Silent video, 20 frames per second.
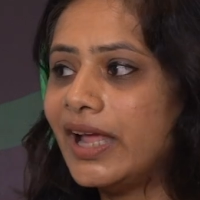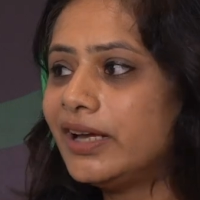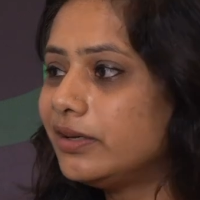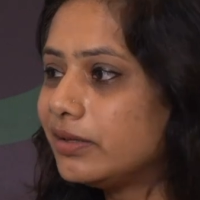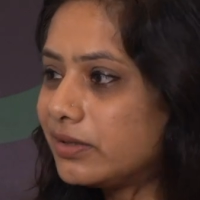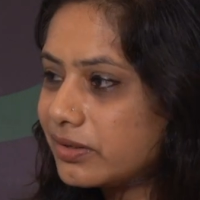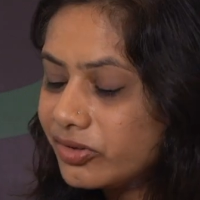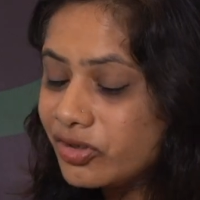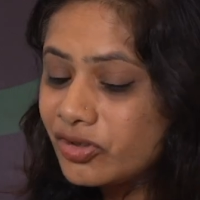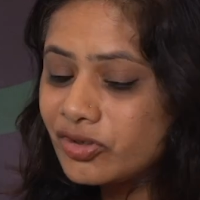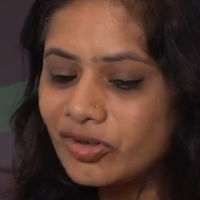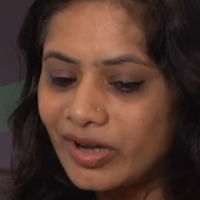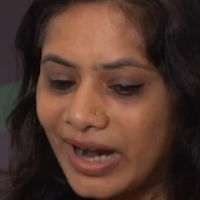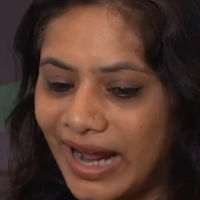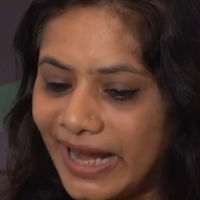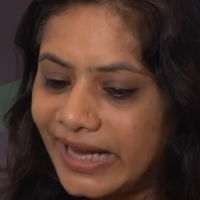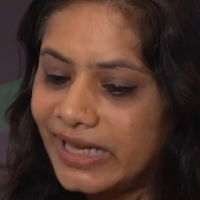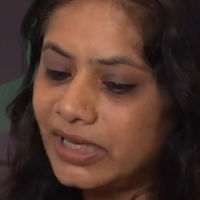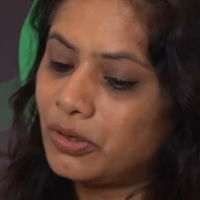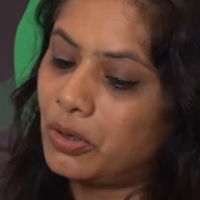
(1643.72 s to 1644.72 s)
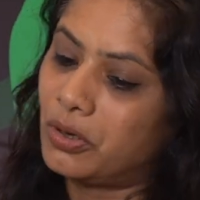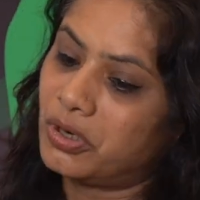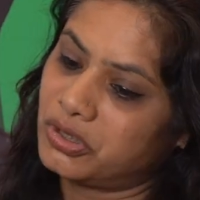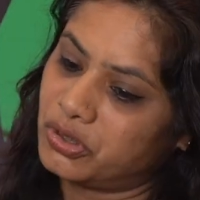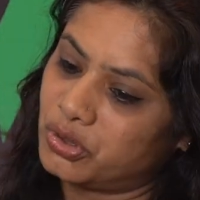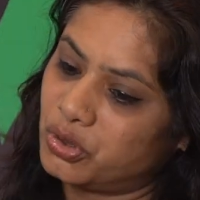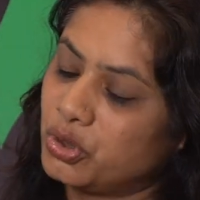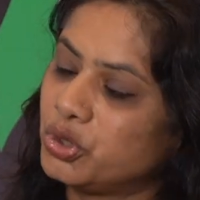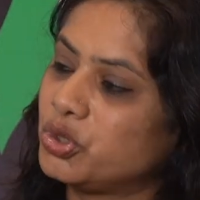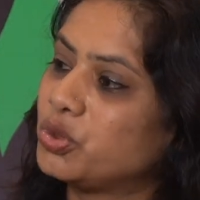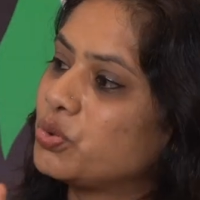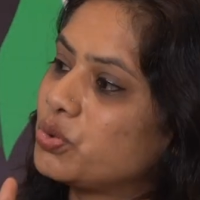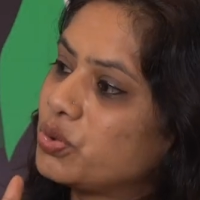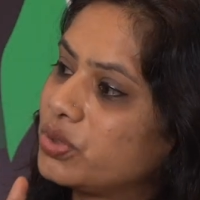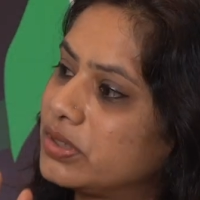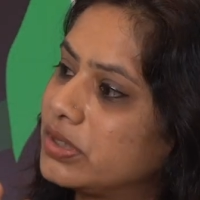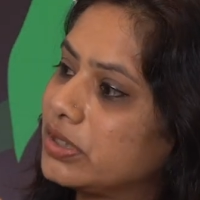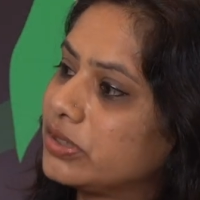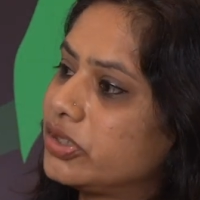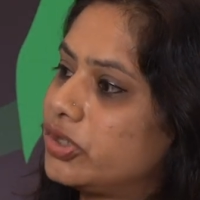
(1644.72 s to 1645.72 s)
And try not to
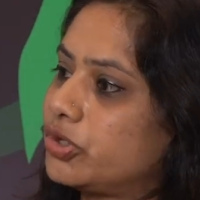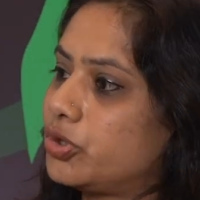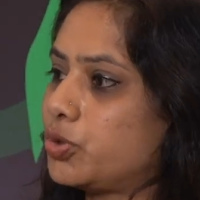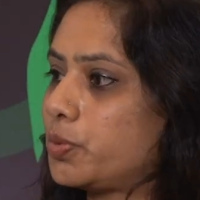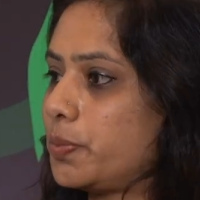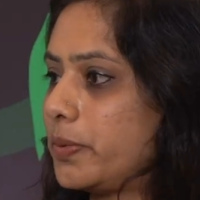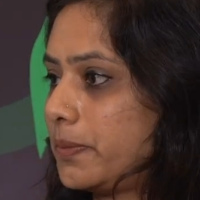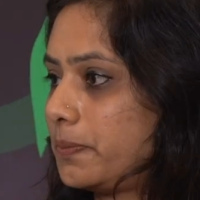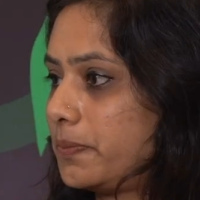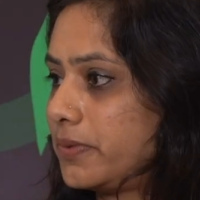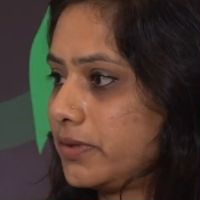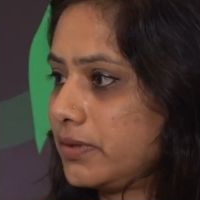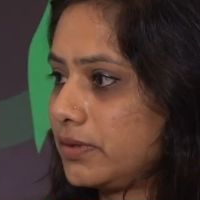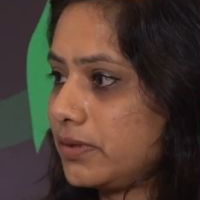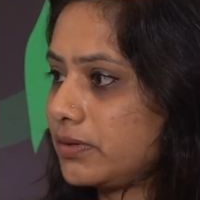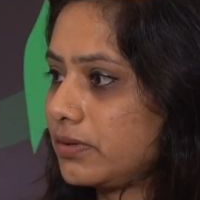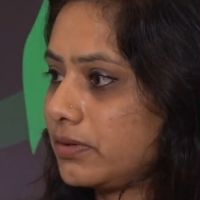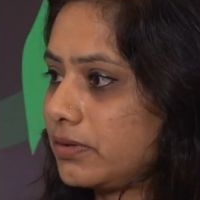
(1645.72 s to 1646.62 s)
use the tissue papers.